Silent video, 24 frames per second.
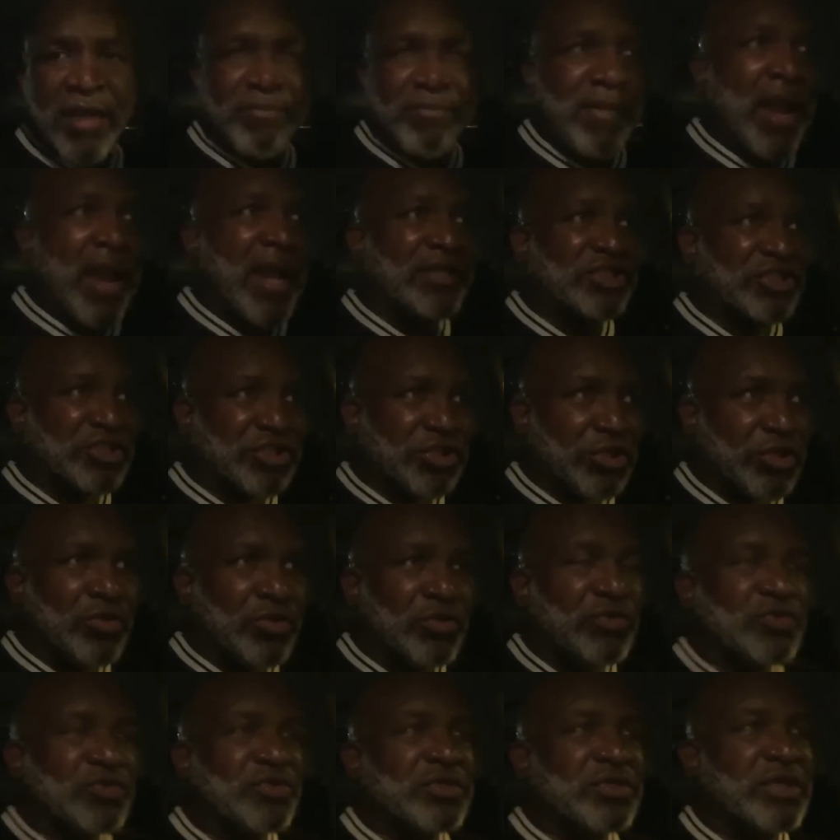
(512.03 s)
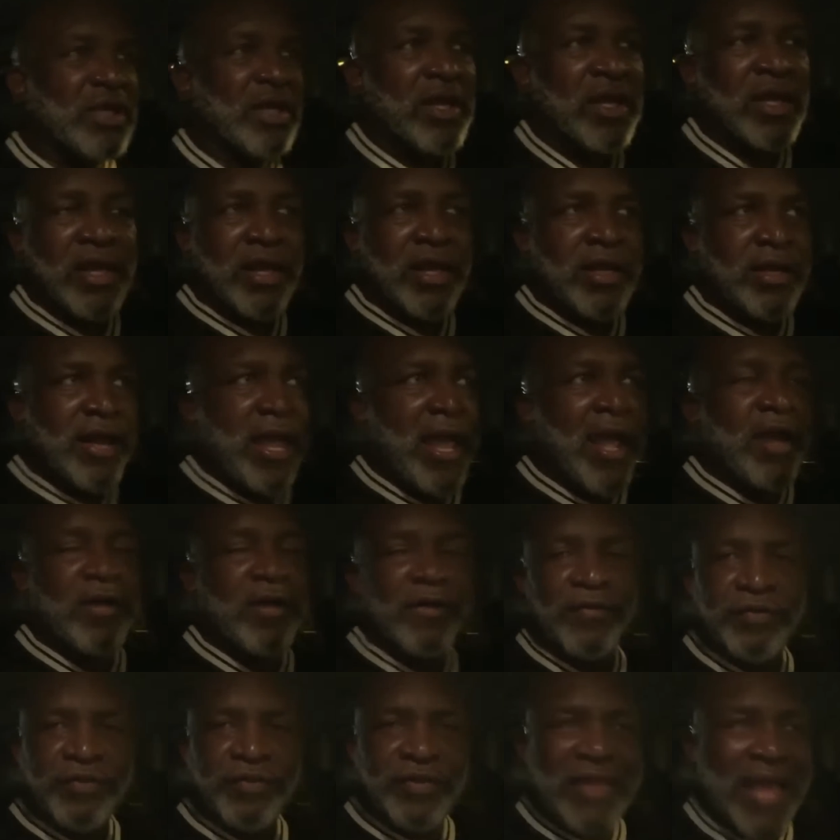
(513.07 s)
is shine my shoes.
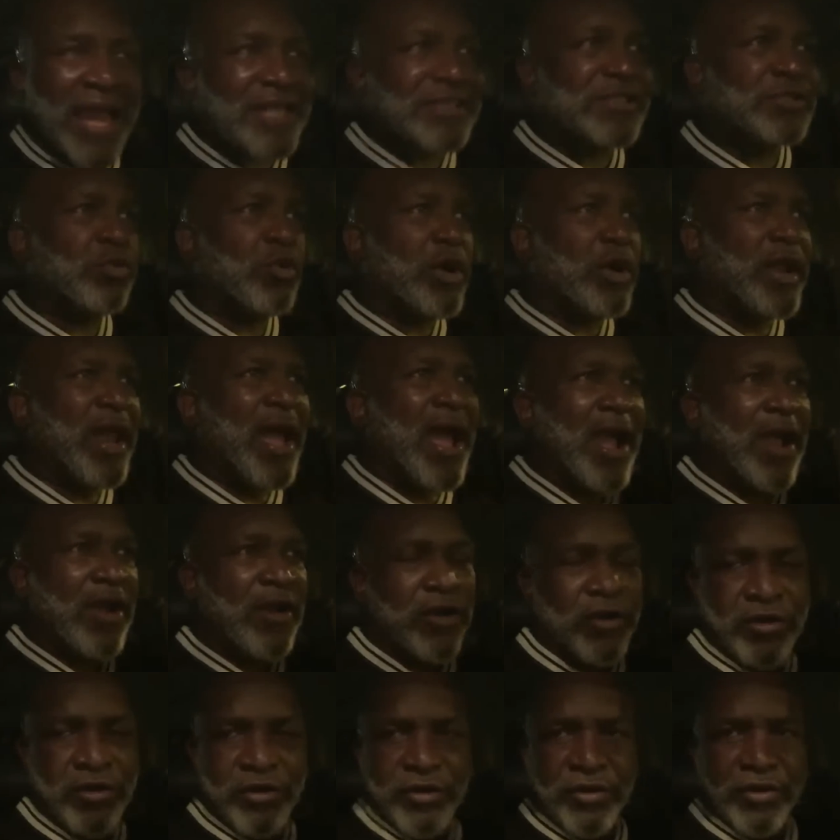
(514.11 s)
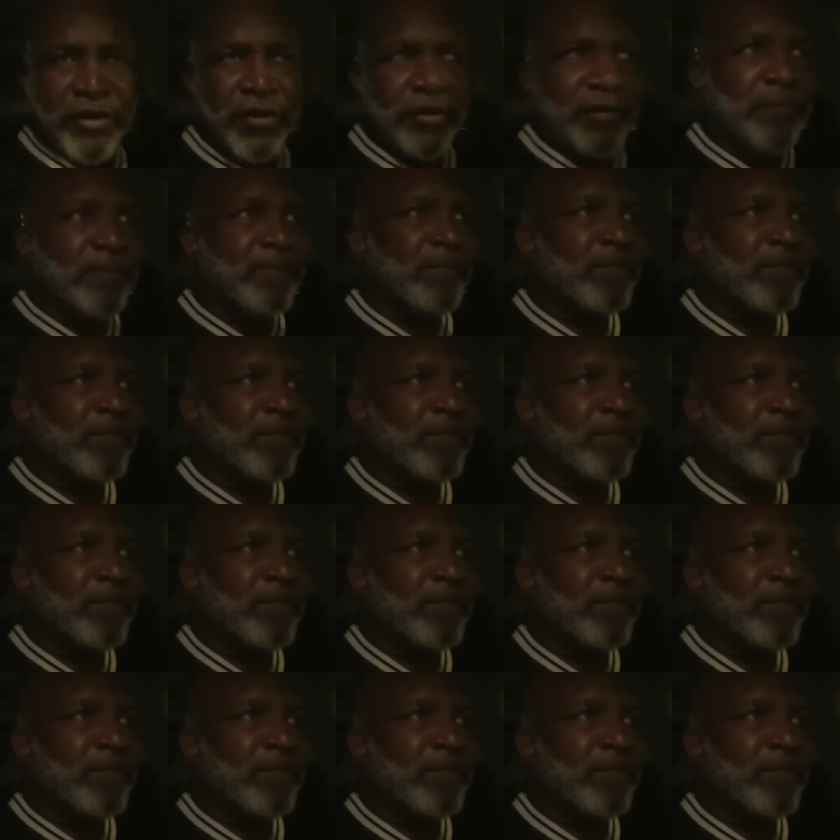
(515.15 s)
Now, that's what I heard.